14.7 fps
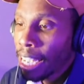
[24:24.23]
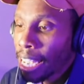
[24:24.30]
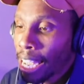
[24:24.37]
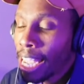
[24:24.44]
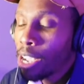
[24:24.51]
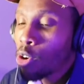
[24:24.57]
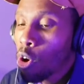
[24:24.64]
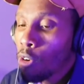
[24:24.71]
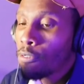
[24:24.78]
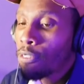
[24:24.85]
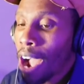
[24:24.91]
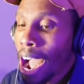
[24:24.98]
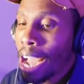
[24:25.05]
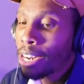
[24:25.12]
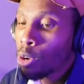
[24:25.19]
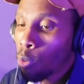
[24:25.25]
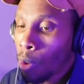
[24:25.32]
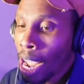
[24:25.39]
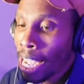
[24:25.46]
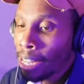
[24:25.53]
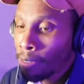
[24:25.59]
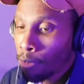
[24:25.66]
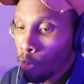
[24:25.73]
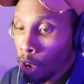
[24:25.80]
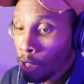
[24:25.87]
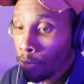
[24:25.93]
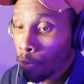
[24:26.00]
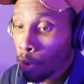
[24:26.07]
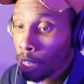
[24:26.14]
to find a way for
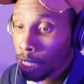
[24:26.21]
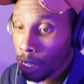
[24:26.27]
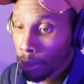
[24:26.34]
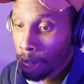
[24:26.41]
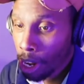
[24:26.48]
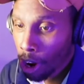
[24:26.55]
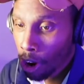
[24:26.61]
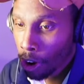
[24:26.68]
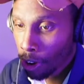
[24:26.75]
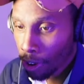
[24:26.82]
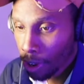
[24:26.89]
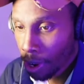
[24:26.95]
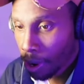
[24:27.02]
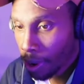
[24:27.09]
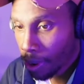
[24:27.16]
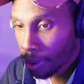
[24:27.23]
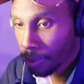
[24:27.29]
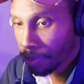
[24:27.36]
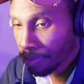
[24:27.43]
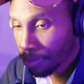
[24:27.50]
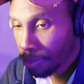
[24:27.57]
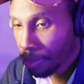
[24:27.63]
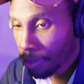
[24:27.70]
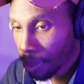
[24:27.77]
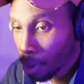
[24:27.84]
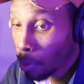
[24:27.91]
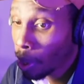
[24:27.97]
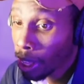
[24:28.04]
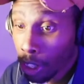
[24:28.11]
his voice to be heard, though.
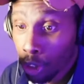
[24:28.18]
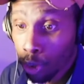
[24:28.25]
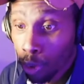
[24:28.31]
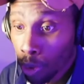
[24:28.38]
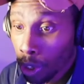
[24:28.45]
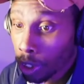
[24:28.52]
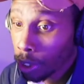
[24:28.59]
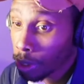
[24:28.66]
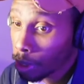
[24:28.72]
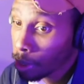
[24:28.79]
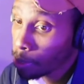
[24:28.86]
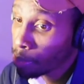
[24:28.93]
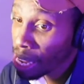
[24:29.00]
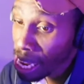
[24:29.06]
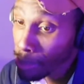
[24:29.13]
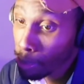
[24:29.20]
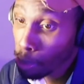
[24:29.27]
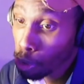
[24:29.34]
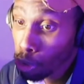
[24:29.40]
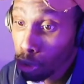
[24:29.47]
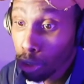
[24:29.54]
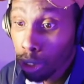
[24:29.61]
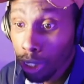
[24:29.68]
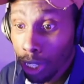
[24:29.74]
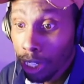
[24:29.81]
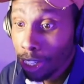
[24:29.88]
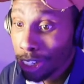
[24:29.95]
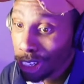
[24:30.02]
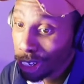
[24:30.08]
Whether it's through his peoples,
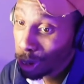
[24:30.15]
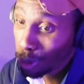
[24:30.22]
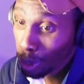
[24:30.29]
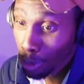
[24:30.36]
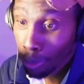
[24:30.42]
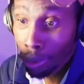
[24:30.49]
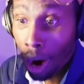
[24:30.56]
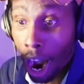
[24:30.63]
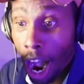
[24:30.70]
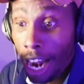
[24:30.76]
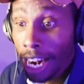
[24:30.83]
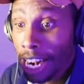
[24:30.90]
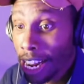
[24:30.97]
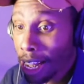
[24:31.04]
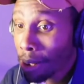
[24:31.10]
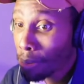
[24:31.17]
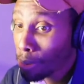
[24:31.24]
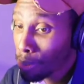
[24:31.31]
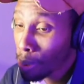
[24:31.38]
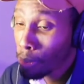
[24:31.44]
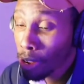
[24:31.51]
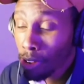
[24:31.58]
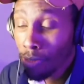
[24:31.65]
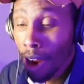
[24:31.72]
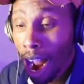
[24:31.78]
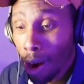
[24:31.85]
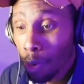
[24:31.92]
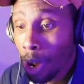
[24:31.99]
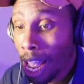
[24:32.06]
LeBron and them and the people he
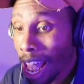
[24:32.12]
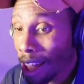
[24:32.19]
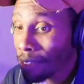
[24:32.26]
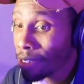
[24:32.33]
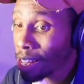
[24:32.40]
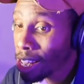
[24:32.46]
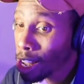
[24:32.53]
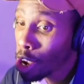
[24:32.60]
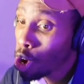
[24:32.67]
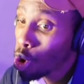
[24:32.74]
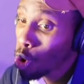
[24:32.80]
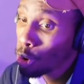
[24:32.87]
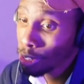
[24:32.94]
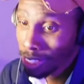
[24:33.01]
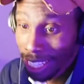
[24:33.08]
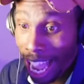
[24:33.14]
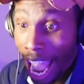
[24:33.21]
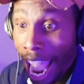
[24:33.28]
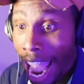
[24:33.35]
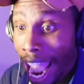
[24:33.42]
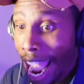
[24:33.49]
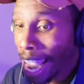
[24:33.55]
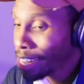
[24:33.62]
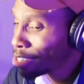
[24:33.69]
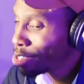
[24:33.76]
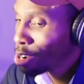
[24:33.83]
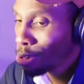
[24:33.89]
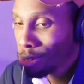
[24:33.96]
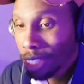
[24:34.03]
rock with heavy, his dad,
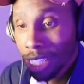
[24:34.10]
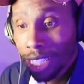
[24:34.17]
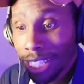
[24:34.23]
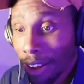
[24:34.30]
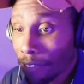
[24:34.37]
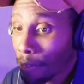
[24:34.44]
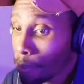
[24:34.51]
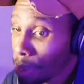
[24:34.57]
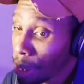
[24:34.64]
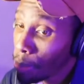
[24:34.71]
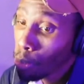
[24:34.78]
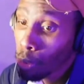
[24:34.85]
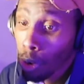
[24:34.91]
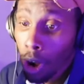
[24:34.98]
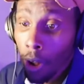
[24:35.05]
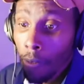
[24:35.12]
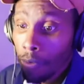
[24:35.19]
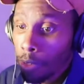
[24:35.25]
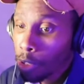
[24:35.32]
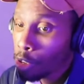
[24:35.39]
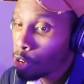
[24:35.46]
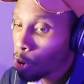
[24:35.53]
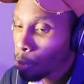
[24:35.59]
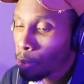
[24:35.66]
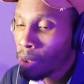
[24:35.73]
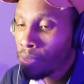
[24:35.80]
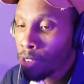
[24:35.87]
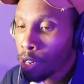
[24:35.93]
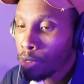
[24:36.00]
just different people.
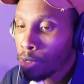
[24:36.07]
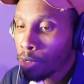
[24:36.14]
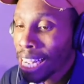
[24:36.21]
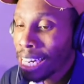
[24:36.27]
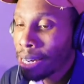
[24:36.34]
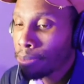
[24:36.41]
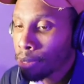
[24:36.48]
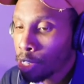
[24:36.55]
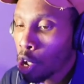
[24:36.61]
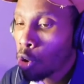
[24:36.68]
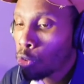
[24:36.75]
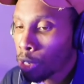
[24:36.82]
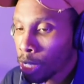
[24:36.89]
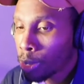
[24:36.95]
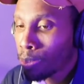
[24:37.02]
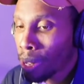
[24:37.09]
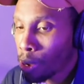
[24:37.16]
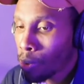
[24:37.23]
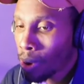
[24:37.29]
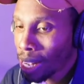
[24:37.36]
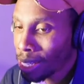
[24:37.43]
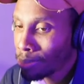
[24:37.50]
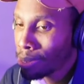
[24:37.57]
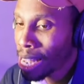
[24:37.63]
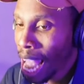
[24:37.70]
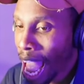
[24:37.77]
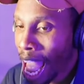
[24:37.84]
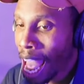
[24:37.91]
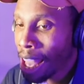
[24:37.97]
We've seen them known to speak on his
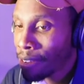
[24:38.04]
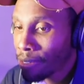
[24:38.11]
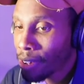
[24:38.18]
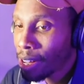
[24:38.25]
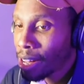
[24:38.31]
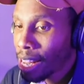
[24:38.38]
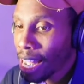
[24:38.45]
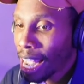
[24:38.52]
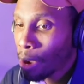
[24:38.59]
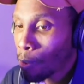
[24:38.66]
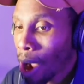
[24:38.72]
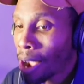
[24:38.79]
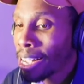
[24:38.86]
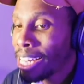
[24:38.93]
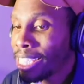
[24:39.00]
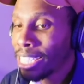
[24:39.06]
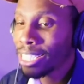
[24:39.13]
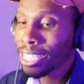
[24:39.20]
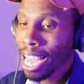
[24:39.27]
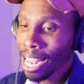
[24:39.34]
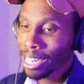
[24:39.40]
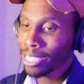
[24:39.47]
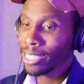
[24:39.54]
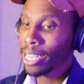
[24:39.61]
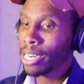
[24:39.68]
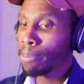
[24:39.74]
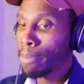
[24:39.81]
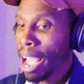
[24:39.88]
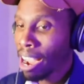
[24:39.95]
behalf while he just kind of sit
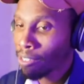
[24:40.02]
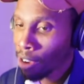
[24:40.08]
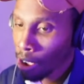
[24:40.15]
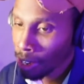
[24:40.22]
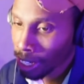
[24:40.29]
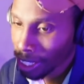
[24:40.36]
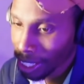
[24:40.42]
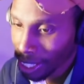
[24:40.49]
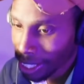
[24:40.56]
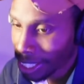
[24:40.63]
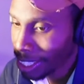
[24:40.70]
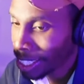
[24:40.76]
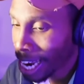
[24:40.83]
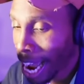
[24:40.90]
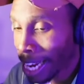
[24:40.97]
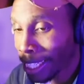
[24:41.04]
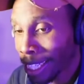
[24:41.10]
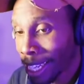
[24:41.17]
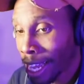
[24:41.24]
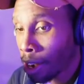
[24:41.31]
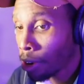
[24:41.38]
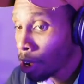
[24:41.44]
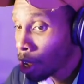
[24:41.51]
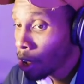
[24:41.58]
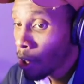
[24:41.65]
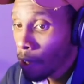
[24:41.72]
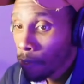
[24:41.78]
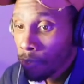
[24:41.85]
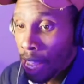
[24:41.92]
in the background and chill out.
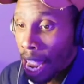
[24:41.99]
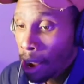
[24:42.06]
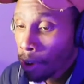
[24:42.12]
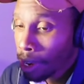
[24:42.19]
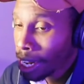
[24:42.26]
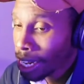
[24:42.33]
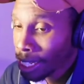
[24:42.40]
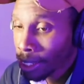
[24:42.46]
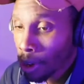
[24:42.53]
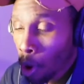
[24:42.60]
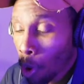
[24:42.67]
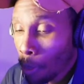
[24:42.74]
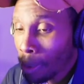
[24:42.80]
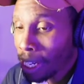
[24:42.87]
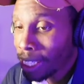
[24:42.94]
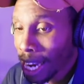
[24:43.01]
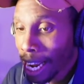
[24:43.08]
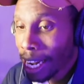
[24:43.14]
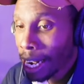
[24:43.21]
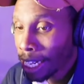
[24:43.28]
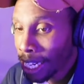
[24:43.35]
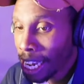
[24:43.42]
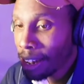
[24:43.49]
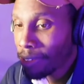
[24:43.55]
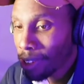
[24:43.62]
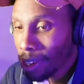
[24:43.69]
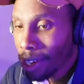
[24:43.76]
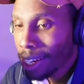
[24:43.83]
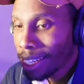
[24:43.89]
Now, is OBJ a
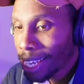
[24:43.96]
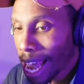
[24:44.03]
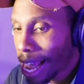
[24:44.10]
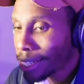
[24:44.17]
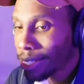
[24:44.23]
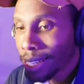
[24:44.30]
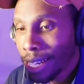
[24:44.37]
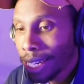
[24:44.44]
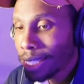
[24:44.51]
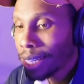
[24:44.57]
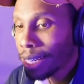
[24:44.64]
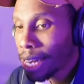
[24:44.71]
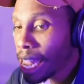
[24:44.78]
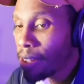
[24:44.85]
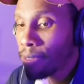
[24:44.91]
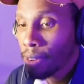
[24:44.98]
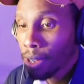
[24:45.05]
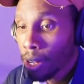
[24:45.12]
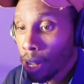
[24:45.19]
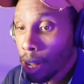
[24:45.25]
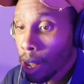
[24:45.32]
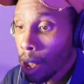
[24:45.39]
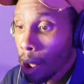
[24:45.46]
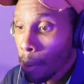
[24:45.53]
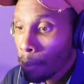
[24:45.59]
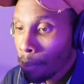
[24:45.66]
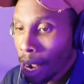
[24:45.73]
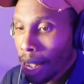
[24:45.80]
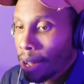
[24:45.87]
diva? Yes, he's a diva.
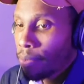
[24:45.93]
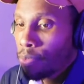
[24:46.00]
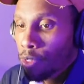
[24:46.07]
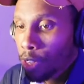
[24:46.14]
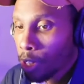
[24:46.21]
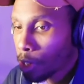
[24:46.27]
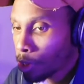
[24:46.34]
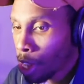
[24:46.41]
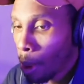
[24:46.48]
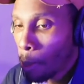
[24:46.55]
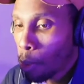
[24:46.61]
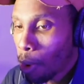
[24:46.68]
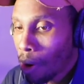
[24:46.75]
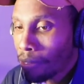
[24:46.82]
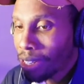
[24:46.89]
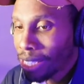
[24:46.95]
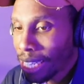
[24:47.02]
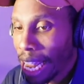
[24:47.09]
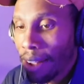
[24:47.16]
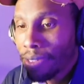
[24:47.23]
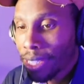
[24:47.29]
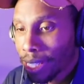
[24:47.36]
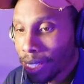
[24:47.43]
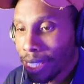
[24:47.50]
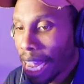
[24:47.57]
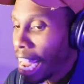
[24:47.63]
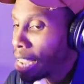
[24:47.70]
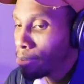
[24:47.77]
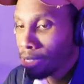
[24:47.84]
But number one receivers is
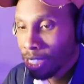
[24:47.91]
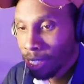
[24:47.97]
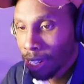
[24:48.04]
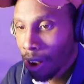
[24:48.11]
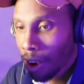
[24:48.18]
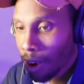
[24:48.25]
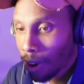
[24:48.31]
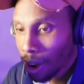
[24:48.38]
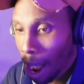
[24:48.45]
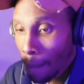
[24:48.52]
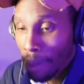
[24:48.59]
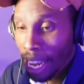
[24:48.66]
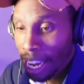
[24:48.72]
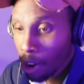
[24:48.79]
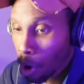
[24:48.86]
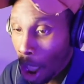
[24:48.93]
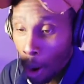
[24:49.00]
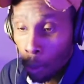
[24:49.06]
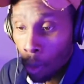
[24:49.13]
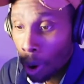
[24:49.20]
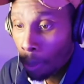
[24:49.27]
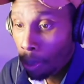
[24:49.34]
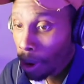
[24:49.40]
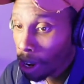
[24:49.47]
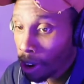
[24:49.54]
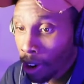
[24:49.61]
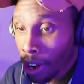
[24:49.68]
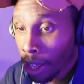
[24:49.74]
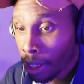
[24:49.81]
divas, dog. I mean, at one point
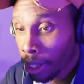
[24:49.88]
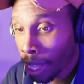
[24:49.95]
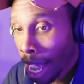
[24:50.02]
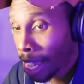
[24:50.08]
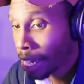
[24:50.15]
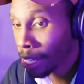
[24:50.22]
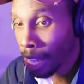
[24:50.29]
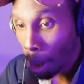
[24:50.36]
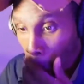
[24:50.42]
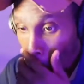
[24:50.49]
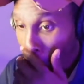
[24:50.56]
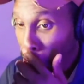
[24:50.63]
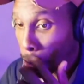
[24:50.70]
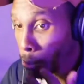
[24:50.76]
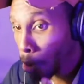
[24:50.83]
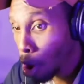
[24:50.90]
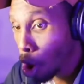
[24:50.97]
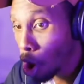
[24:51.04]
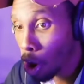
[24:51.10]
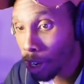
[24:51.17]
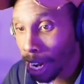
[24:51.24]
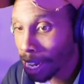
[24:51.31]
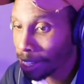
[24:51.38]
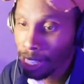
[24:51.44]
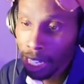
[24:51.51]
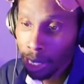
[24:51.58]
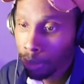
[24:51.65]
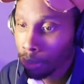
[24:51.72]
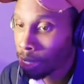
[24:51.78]
or another, like they want the ball, they
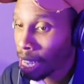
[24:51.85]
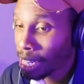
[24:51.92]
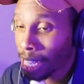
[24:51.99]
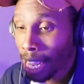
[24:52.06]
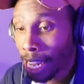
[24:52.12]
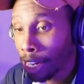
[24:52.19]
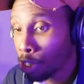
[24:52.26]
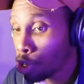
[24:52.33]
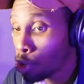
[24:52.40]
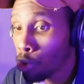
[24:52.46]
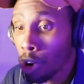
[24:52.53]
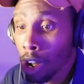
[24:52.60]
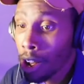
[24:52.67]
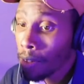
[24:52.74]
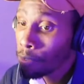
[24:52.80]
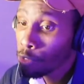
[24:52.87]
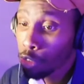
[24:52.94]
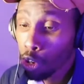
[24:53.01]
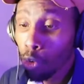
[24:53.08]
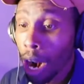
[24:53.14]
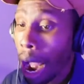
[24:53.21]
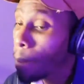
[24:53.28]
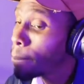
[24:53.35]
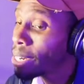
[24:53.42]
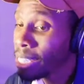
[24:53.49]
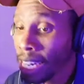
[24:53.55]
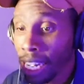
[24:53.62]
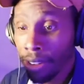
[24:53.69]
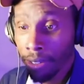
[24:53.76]
think they can do. Shoot, I'm a
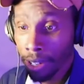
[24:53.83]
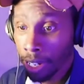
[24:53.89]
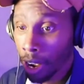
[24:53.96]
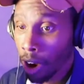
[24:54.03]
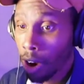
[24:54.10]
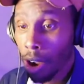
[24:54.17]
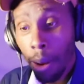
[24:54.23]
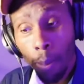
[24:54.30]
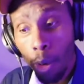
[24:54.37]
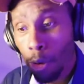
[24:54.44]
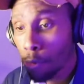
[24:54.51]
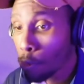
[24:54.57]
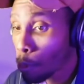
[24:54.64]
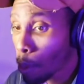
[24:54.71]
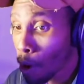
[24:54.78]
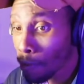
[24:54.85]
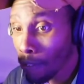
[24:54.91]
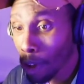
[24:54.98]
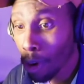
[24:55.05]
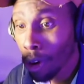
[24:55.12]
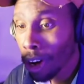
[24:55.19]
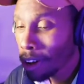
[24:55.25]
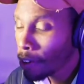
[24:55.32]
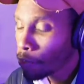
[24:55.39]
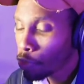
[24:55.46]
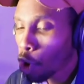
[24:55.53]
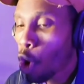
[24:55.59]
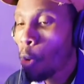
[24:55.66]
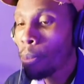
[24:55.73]
diva, dog. I'm on a football field.
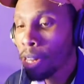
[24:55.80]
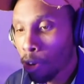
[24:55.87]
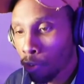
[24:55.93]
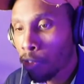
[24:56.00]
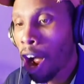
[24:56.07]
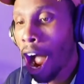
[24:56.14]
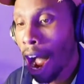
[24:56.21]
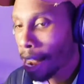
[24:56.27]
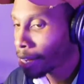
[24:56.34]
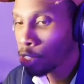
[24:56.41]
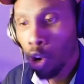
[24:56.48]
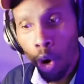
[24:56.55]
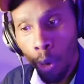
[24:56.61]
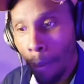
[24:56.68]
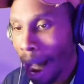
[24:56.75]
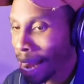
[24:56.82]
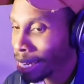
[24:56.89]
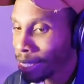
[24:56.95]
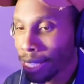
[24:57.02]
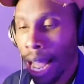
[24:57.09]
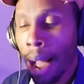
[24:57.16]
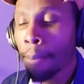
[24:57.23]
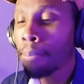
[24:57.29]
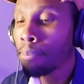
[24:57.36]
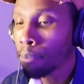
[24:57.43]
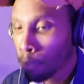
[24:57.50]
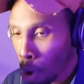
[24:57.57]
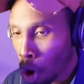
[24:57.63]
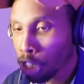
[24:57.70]
Throw me the rock. I'm
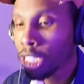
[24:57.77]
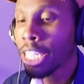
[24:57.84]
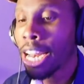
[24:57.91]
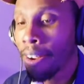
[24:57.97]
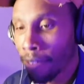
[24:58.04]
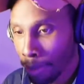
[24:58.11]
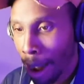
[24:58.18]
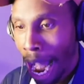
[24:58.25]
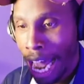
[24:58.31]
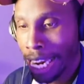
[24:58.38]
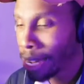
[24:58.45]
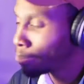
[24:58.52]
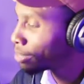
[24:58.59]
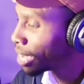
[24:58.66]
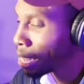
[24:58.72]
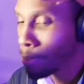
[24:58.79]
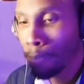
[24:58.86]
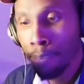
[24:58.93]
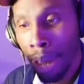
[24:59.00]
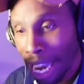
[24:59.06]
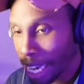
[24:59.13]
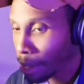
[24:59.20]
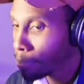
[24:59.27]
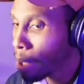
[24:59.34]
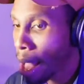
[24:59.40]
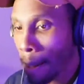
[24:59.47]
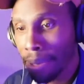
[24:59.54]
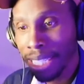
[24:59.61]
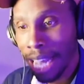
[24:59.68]
mossing everybody. I'm getting banking
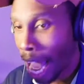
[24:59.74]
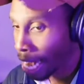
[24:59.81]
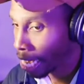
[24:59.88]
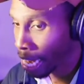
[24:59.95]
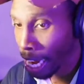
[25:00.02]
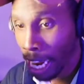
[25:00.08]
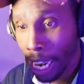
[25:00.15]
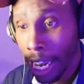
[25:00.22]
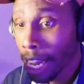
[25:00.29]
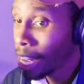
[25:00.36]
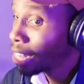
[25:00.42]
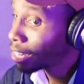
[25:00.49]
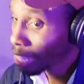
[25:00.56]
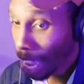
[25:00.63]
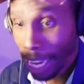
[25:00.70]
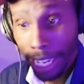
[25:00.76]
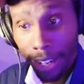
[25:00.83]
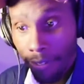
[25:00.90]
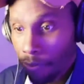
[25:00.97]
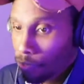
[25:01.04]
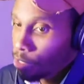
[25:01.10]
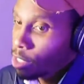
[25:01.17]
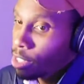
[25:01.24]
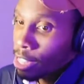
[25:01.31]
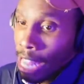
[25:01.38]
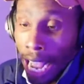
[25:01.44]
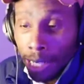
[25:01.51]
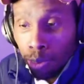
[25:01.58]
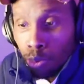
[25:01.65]
Bama's out of here. Like,
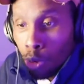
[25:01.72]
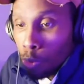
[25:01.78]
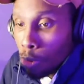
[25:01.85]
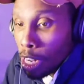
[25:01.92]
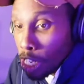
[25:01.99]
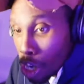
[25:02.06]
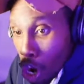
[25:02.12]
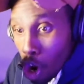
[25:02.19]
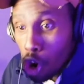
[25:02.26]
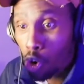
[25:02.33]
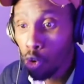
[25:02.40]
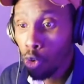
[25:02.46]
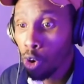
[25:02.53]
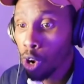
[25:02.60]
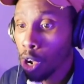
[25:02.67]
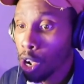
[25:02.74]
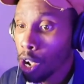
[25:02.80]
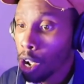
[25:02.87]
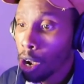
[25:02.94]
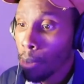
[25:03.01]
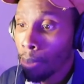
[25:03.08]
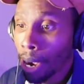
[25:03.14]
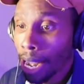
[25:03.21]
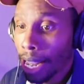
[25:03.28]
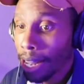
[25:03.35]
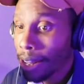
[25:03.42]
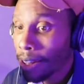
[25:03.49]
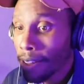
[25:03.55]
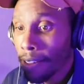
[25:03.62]
that's what we do. But